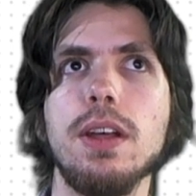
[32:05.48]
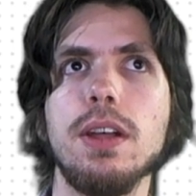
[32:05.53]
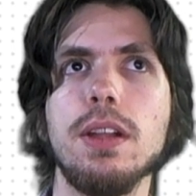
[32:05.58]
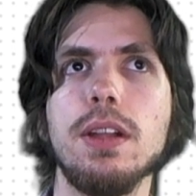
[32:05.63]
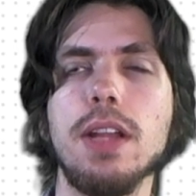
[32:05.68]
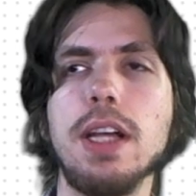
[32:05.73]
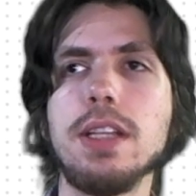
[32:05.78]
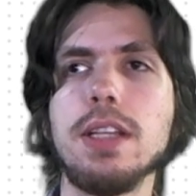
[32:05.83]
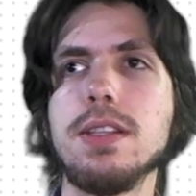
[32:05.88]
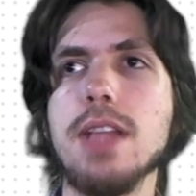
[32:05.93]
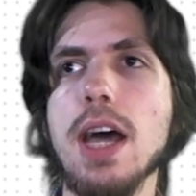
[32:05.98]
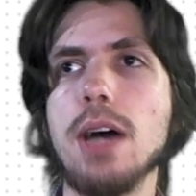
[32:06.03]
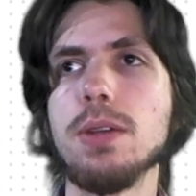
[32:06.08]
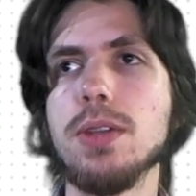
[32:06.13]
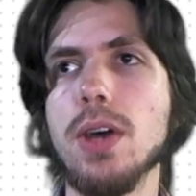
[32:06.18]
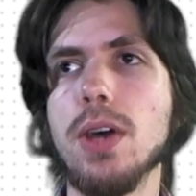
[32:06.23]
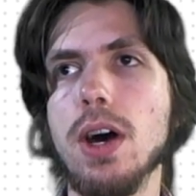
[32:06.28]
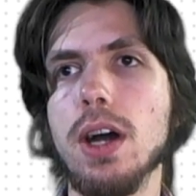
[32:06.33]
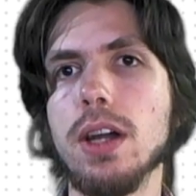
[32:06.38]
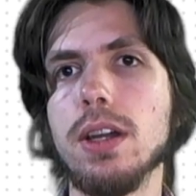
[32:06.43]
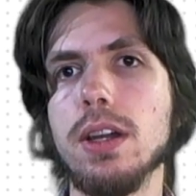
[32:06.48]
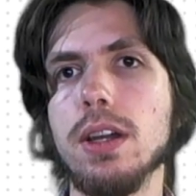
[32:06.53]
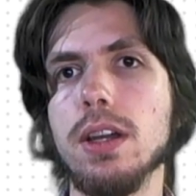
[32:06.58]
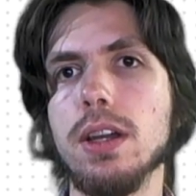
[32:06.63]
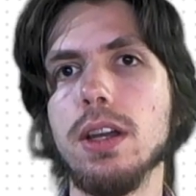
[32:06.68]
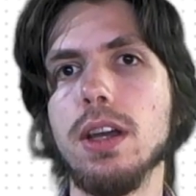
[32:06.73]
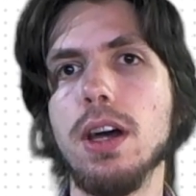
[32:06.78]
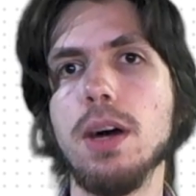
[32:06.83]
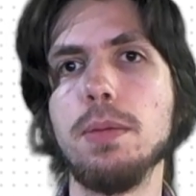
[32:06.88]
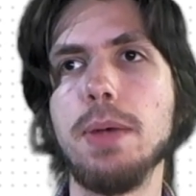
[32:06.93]
let's now talk
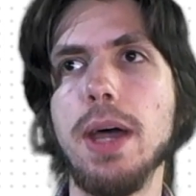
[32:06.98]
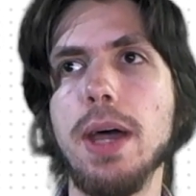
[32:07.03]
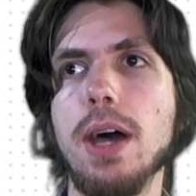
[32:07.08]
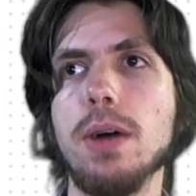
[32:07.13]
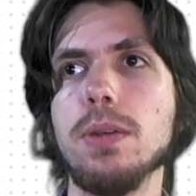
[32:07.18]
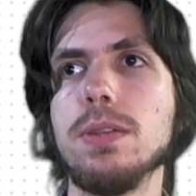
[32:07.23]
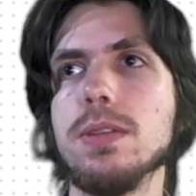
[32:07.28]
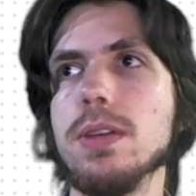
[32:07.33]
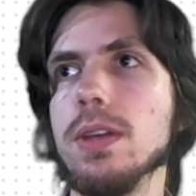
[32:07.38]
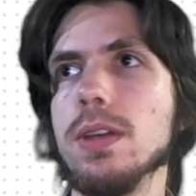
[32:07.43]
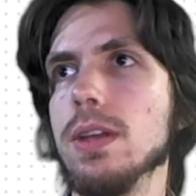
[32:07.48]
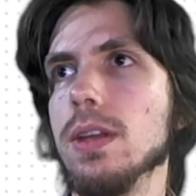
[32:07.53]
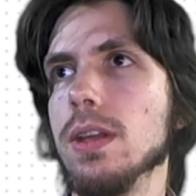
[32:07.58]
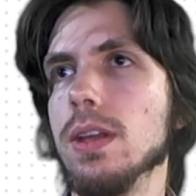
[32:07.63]
about